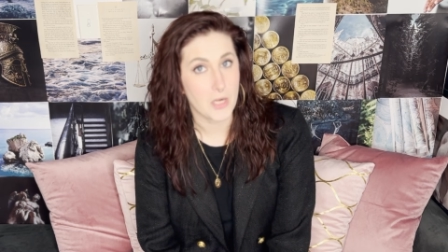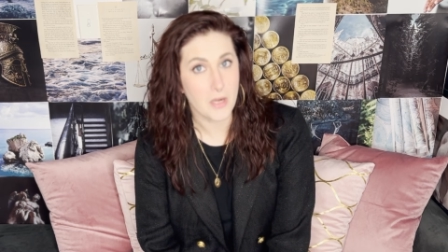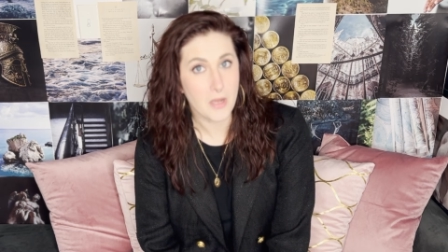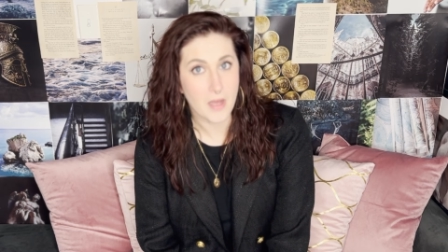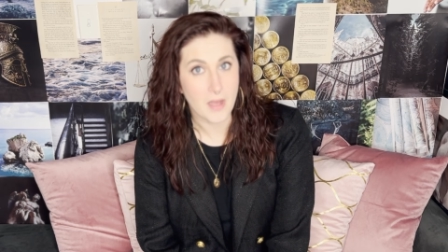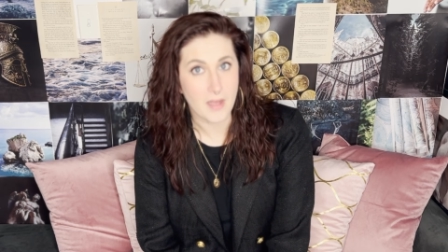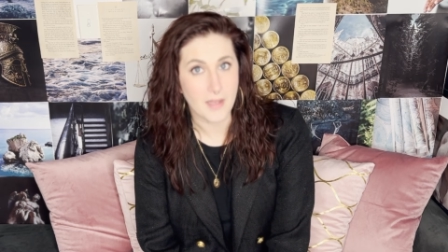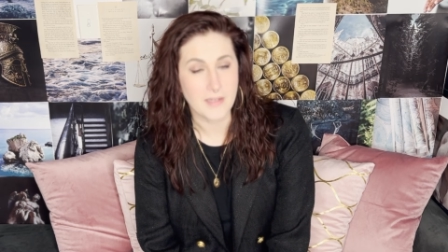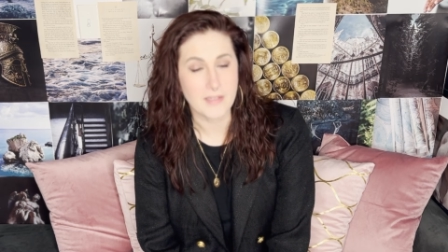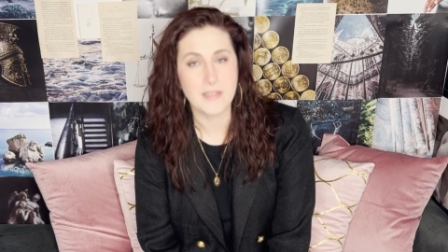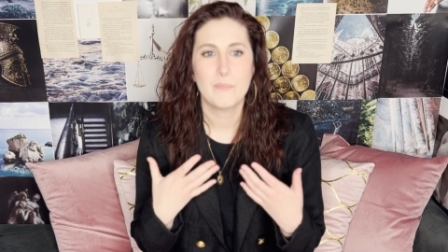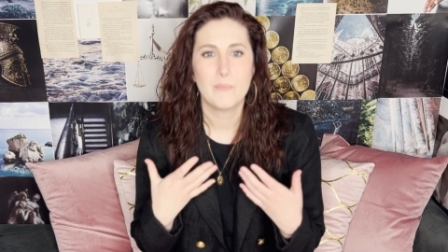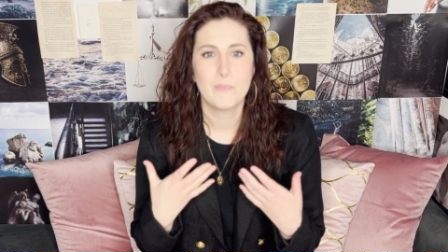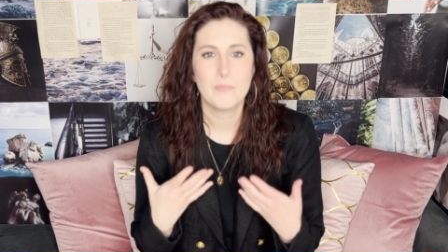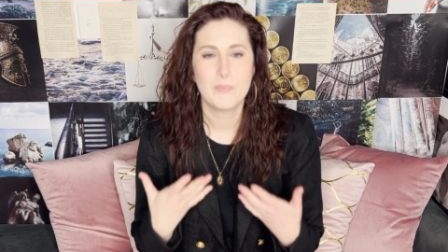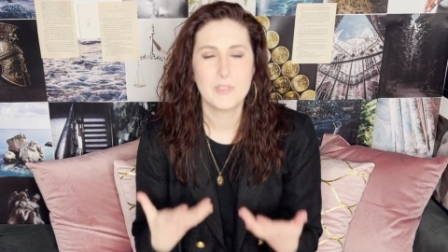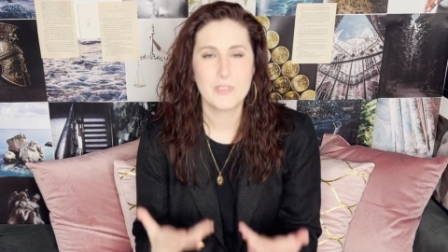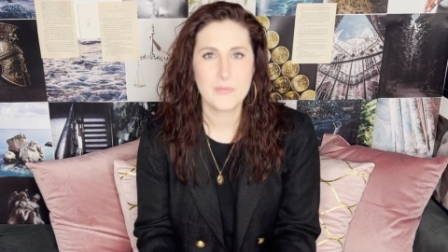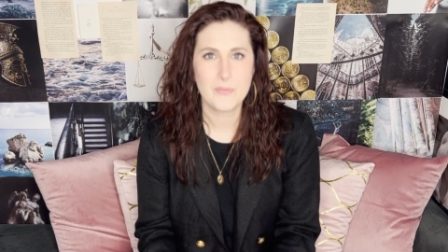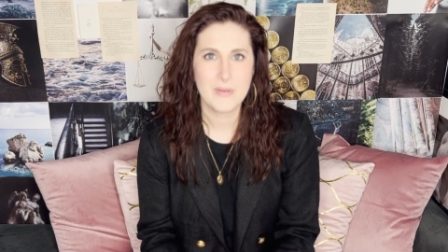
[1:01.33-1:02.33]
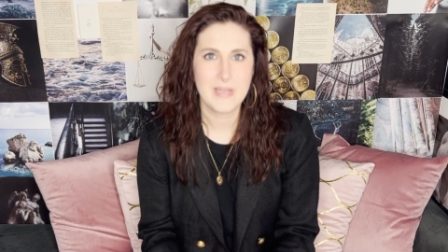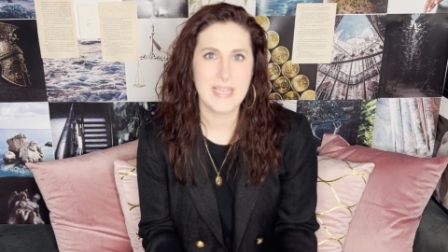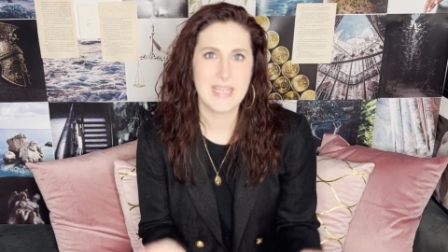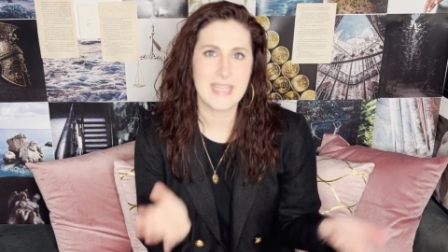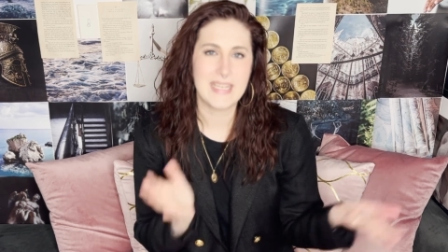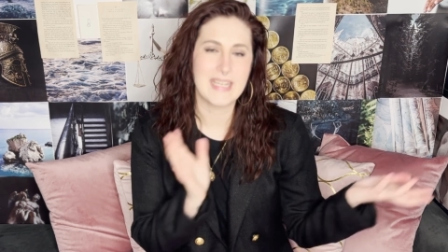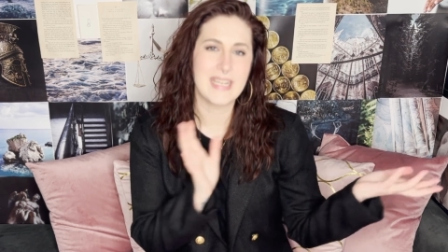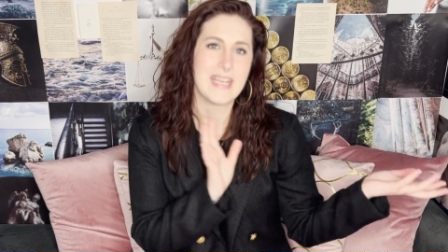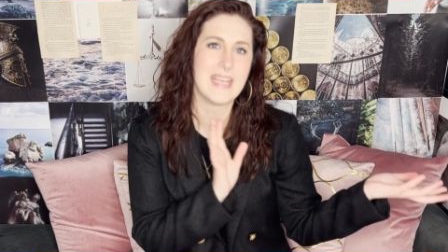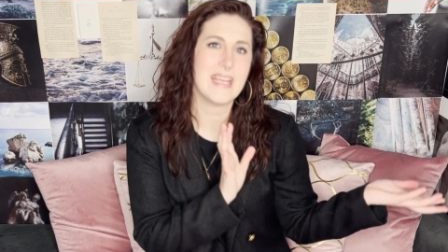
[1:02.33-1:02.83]
on
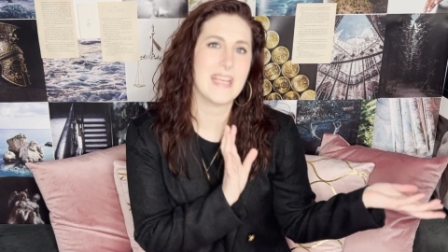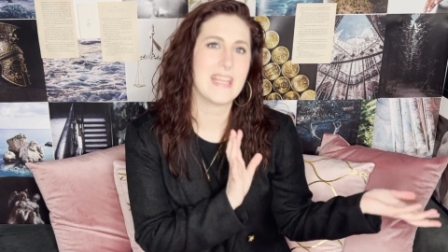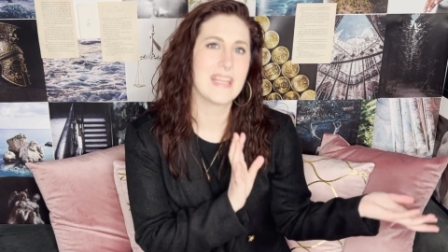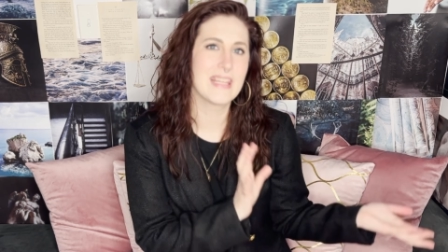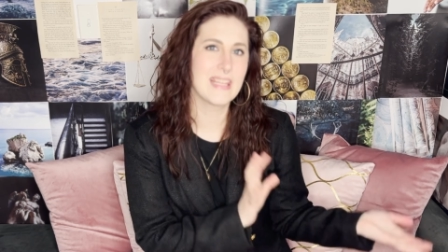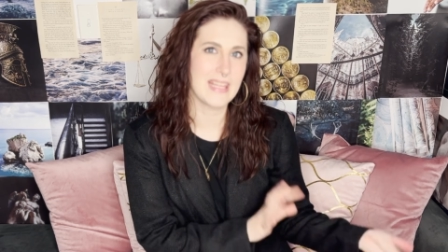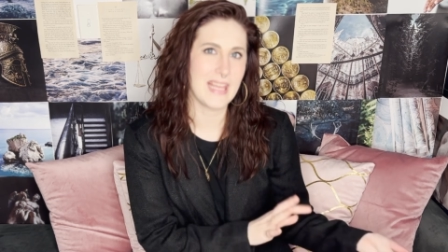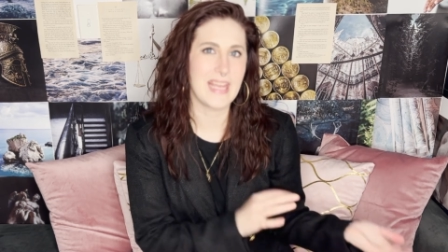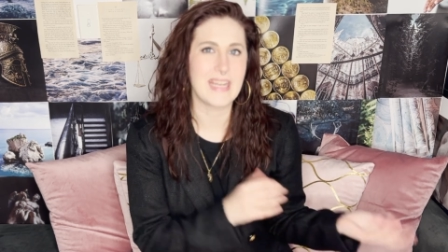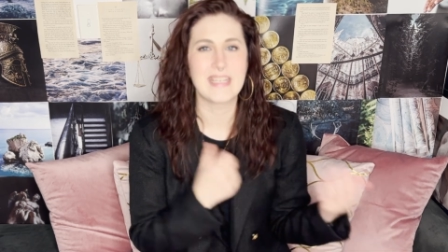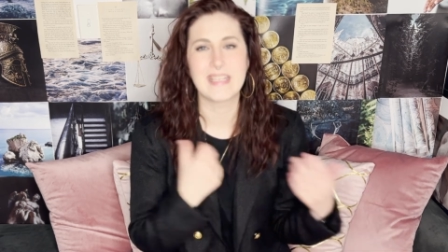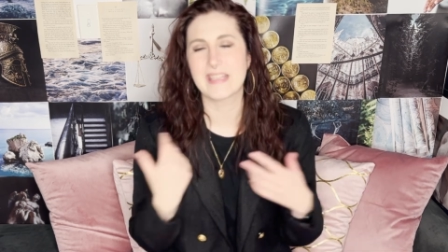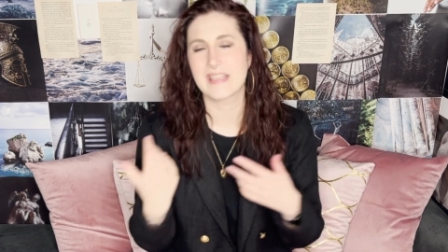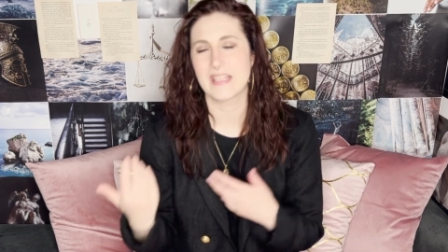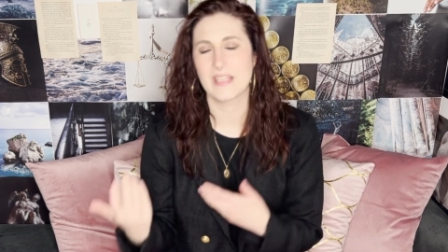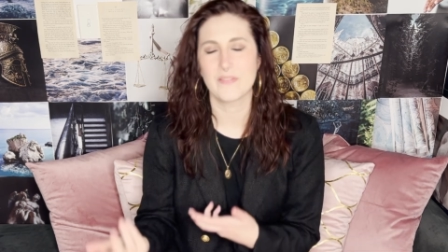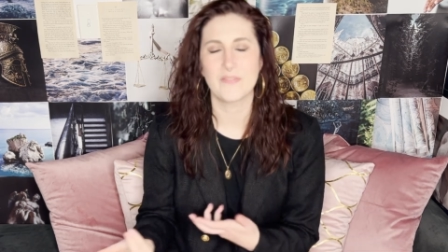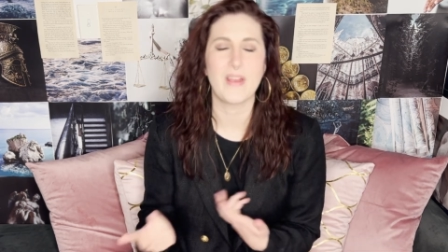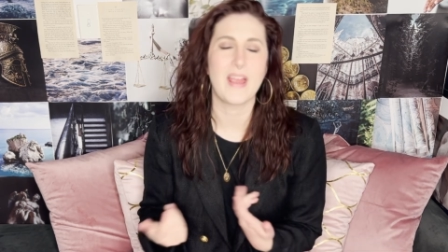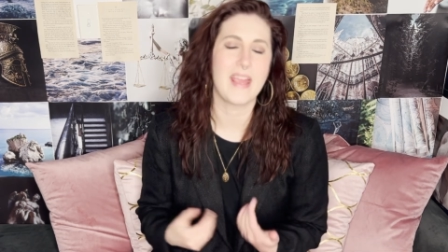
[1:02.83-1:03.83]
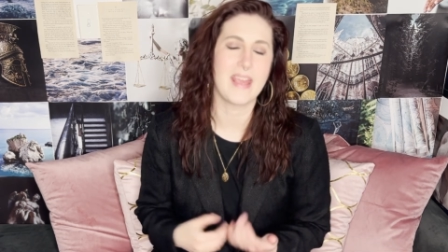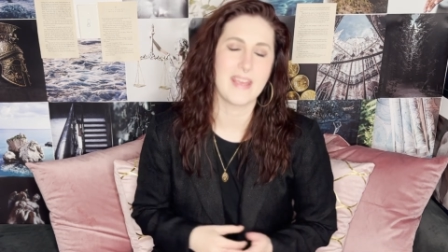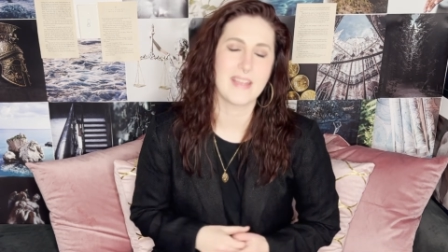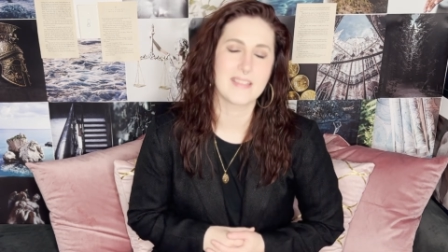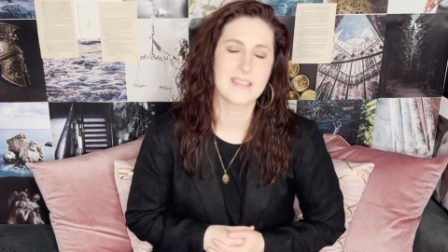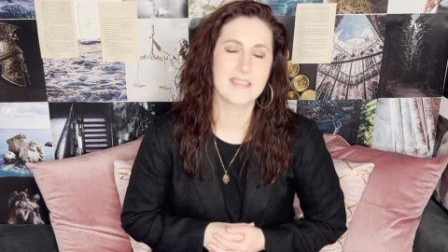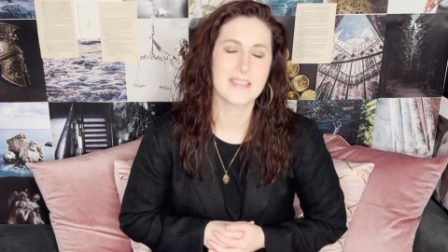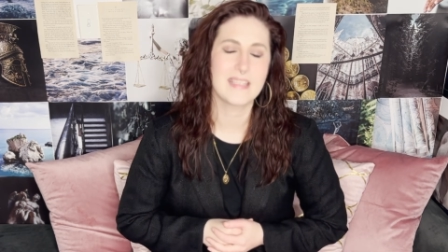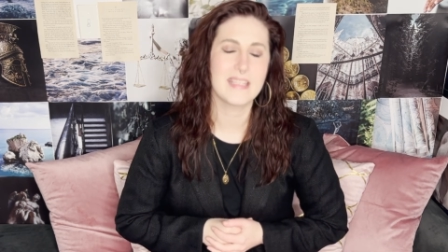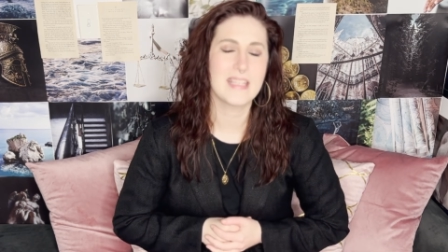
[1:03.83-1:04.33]
between The Lightning Thief
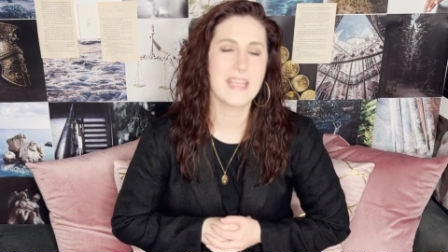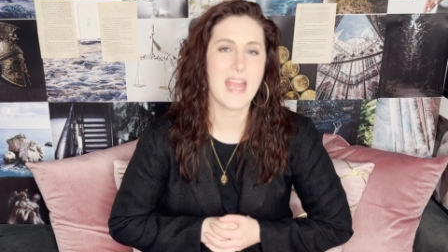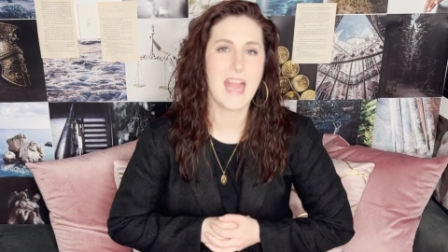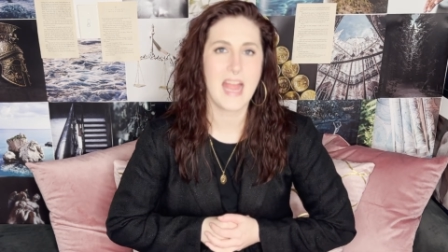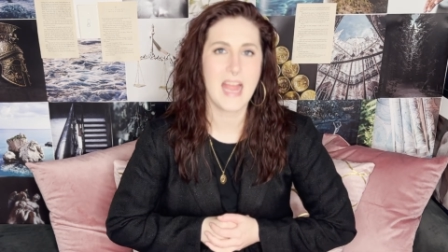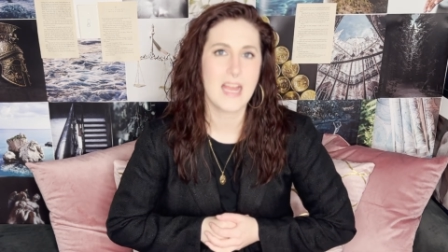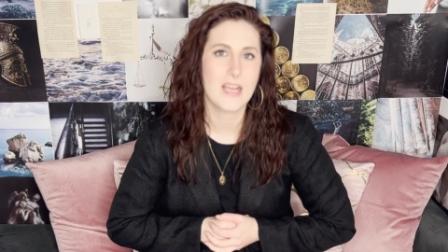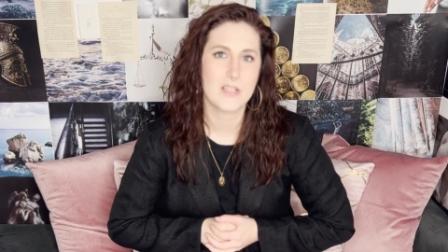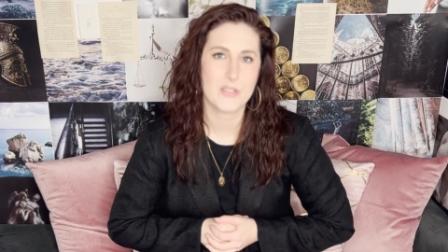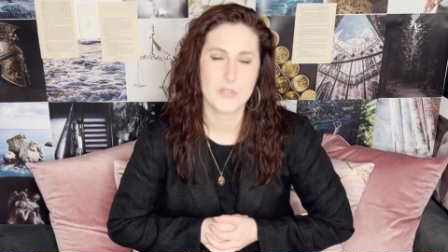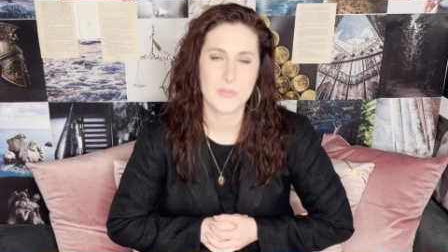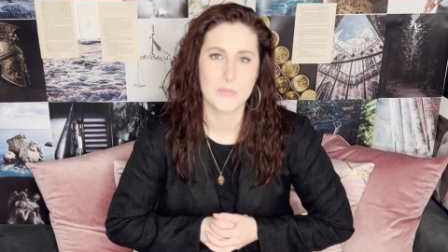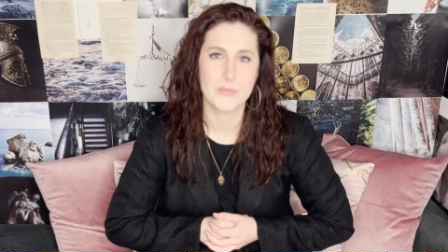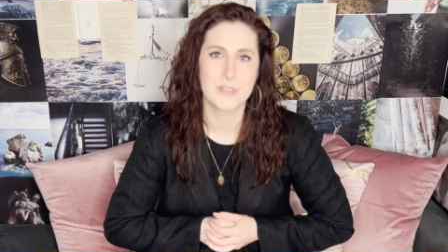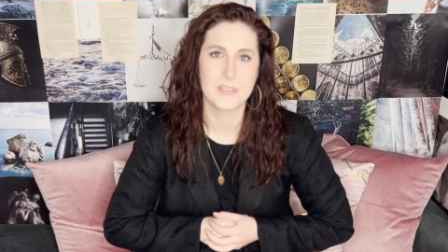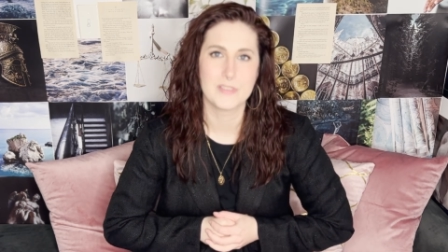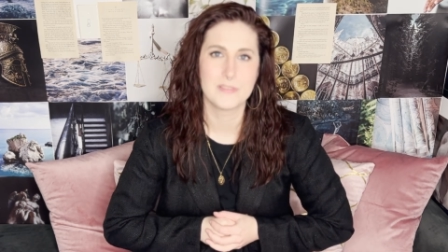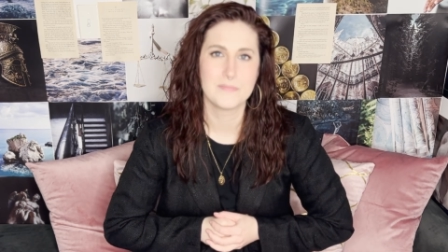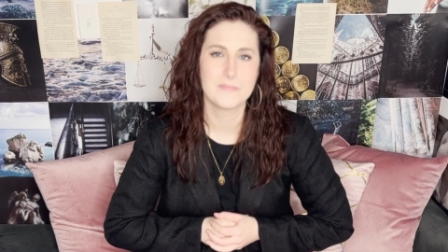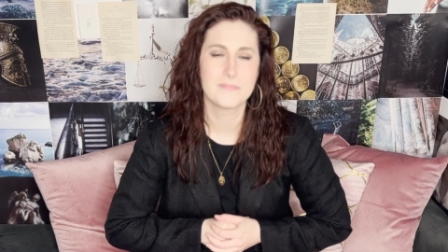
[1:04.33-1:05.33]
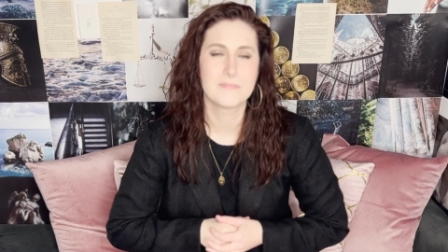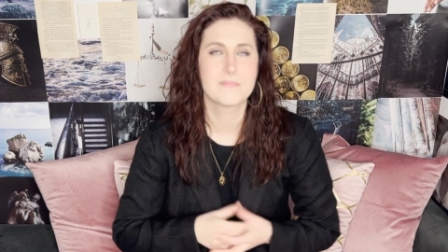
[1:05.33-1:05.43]
and the actual